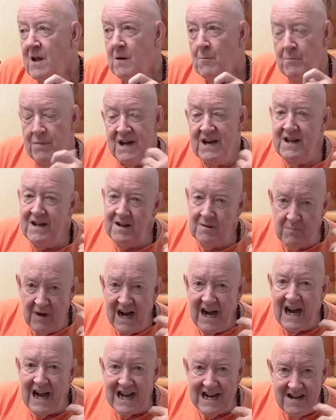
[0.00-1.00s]
But in the
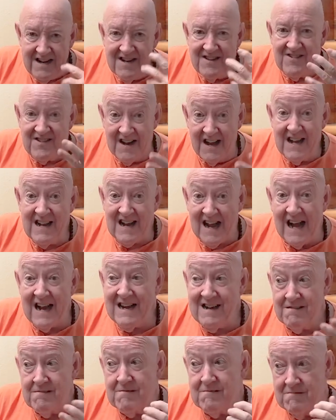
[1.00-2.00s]
mind, it's like,
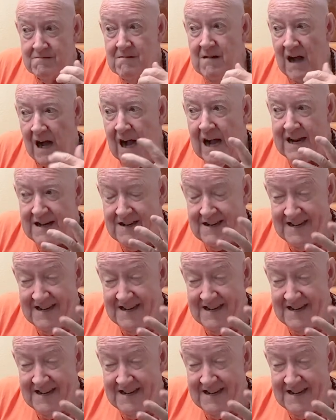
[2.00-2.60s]
I